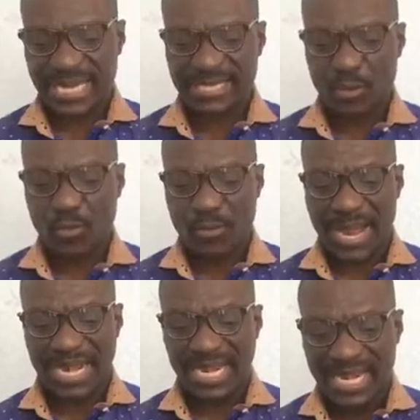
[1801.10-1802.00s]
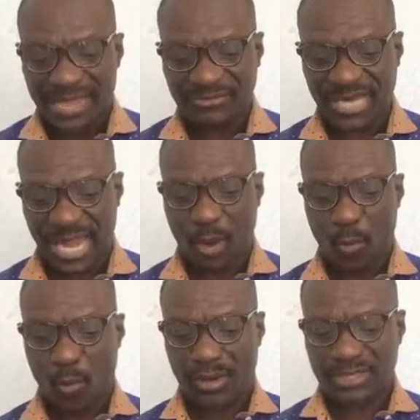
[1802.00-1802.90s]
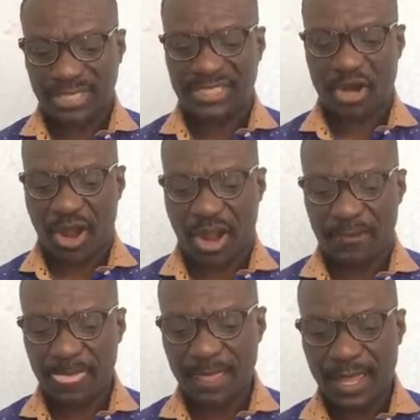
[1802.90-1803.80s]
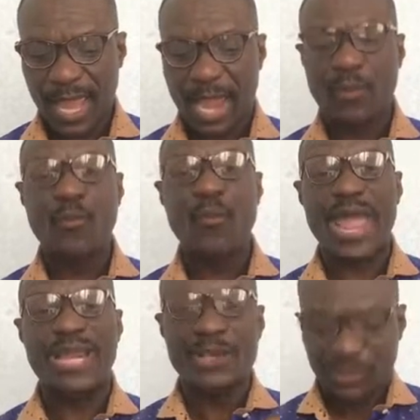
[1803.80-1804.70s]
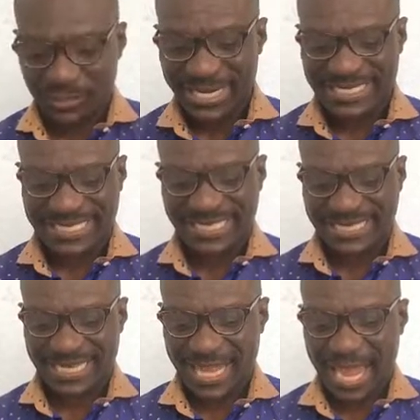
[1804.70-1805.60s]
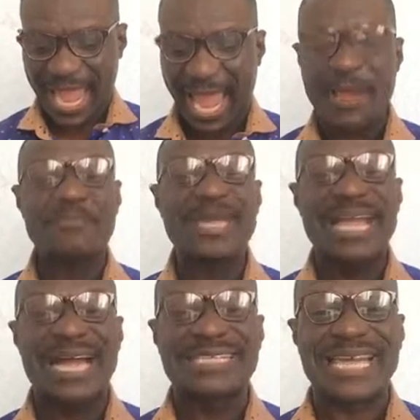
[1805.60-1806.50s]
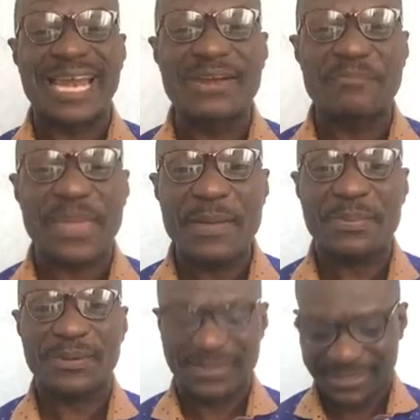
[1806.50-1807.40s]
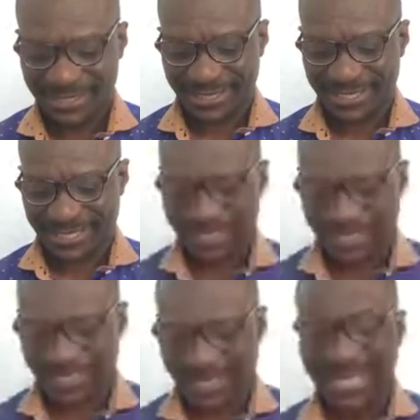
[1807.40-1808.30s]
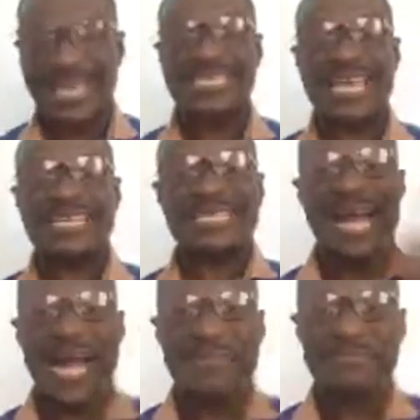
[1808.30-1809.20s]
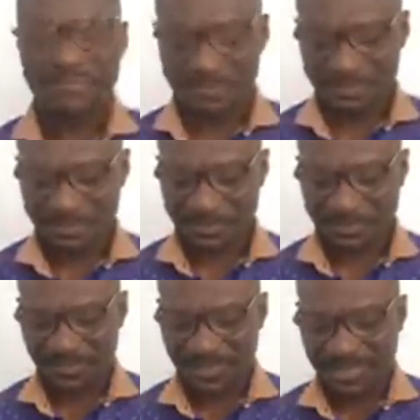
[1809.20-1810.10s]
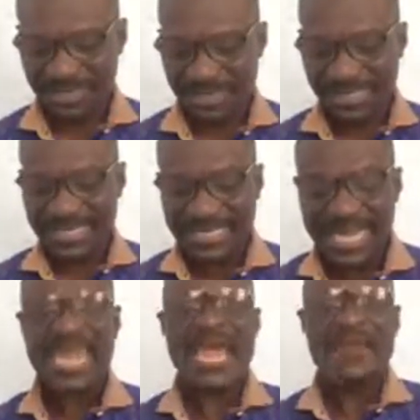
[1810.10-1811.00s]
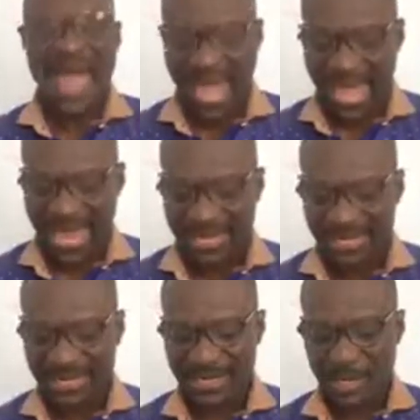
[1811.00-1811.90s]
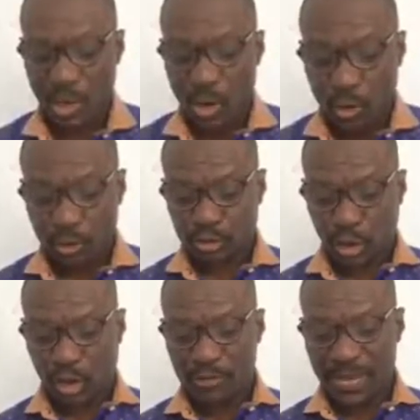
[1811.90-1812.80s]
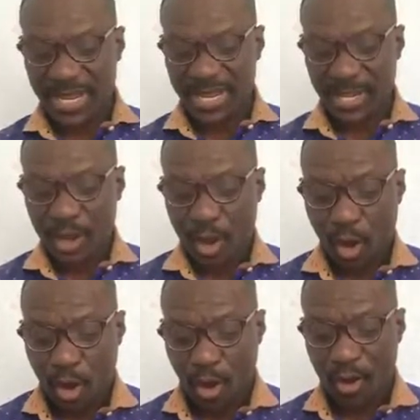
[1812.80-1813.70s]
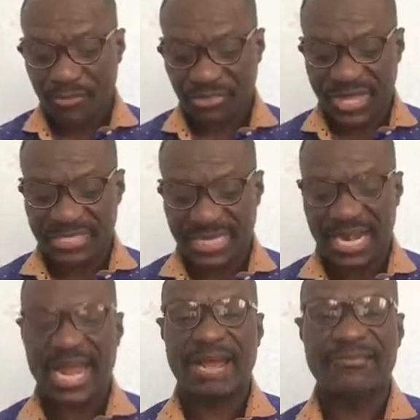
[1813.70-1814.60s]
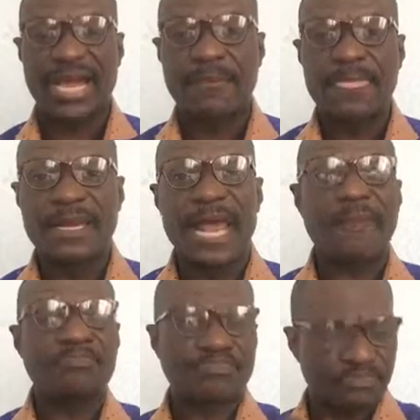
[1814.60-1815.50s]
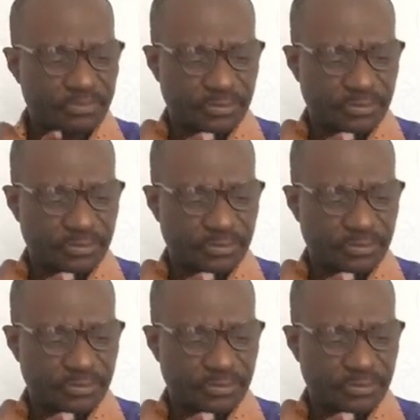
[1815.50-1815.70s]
said, the woman left her water jar and went into the city and began telling people. He says, come, see a man who told me all things that I have done. Now,